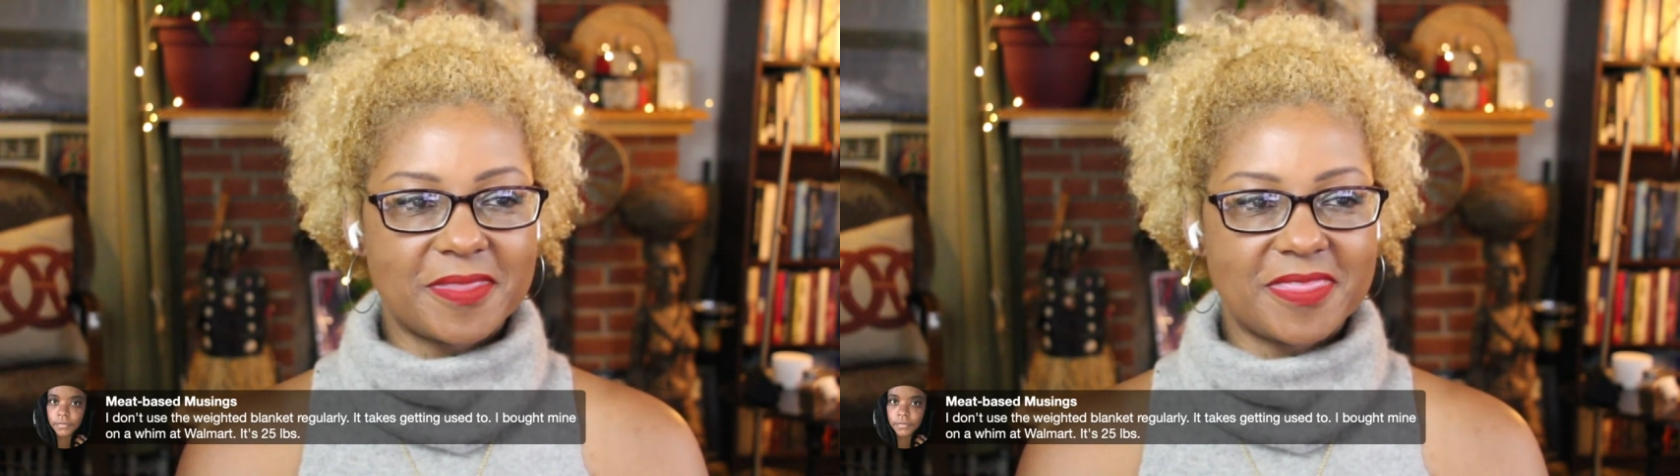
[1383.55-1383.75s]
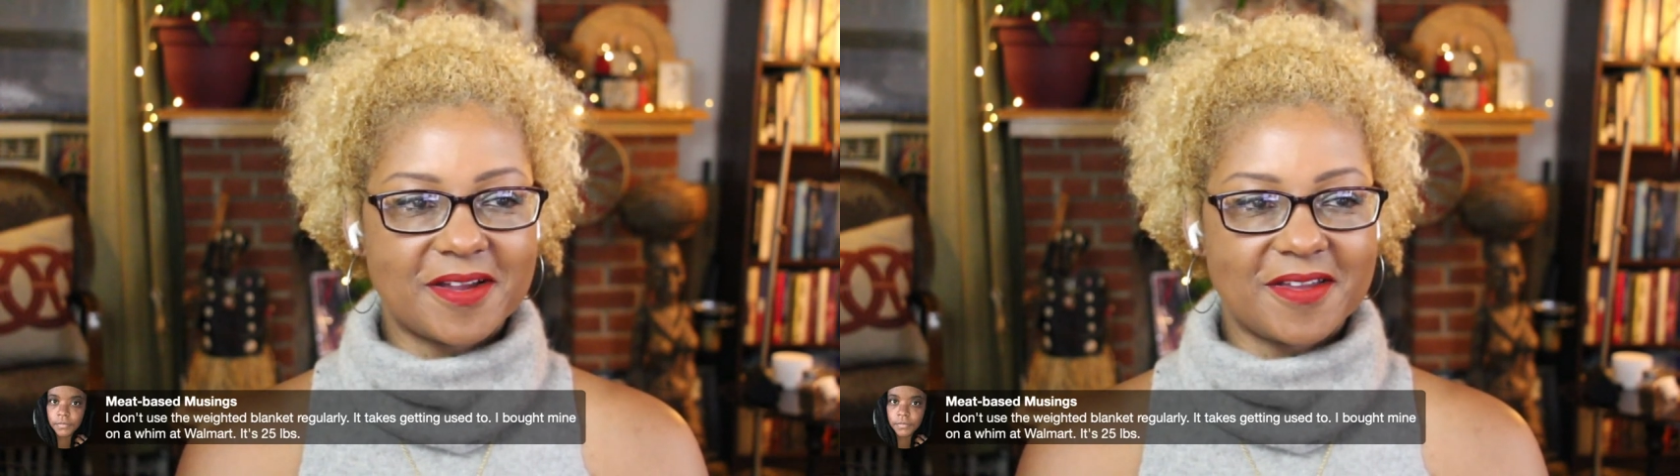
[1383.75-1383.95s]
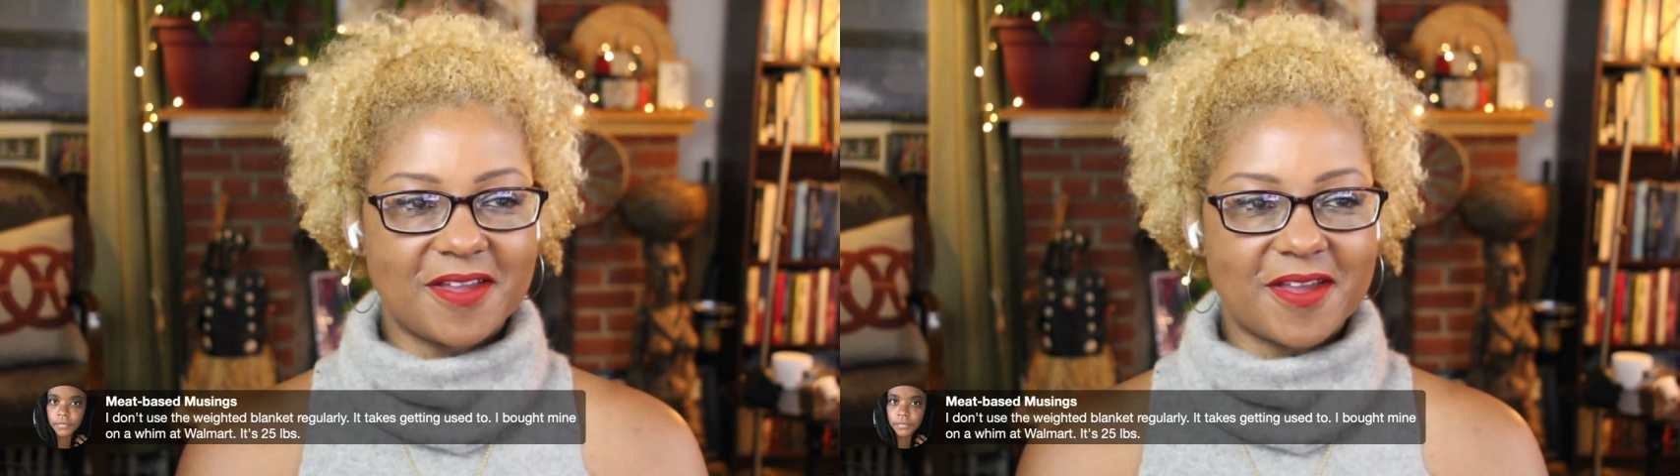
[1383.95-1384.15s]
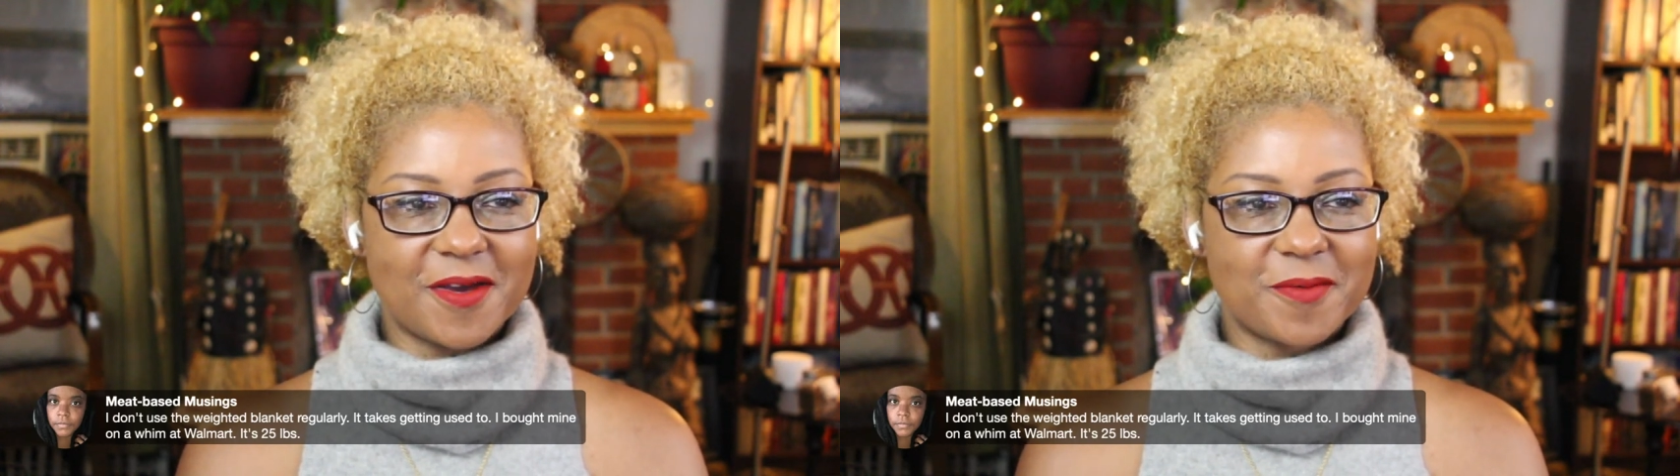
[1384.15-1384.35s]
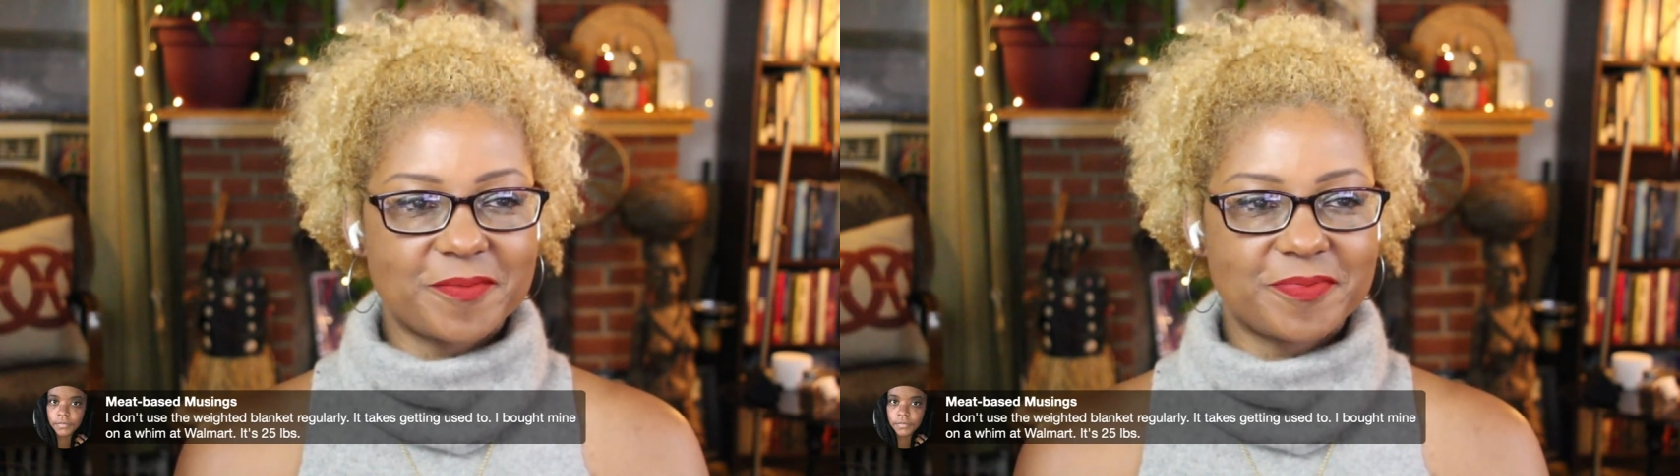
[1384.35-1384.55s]
there you
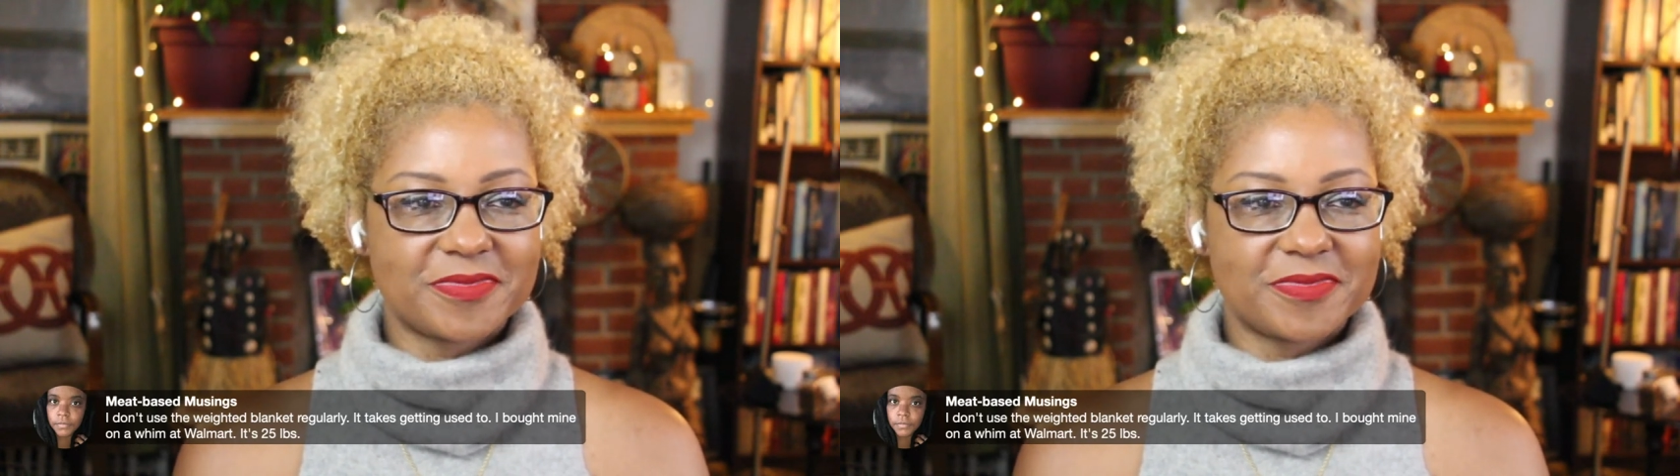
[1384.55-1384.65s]
go.